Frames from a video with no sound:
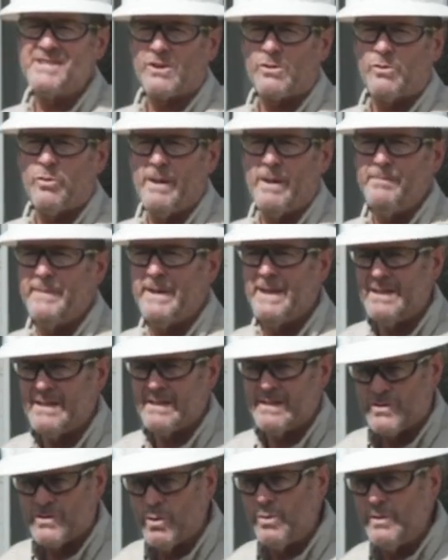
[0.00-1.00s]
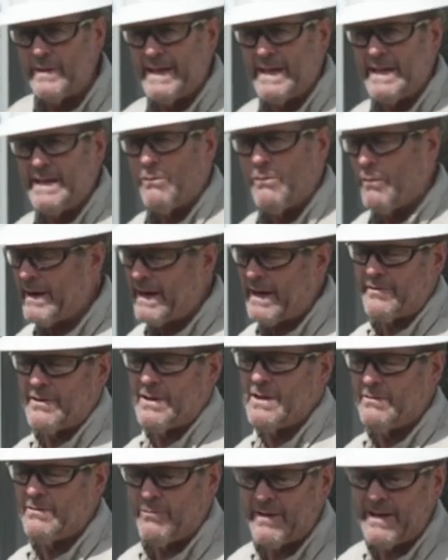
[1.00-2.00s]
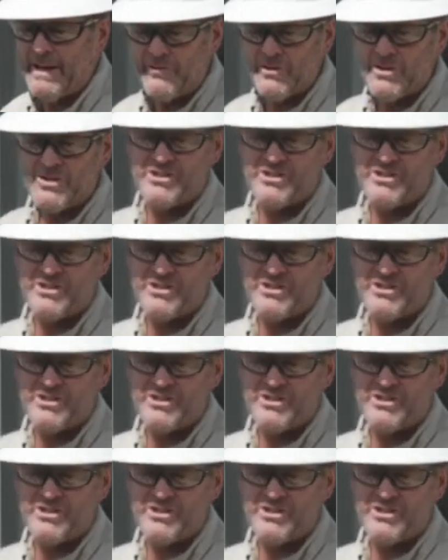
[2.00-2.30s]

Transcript: equipment, tooling, whatever, you, whatever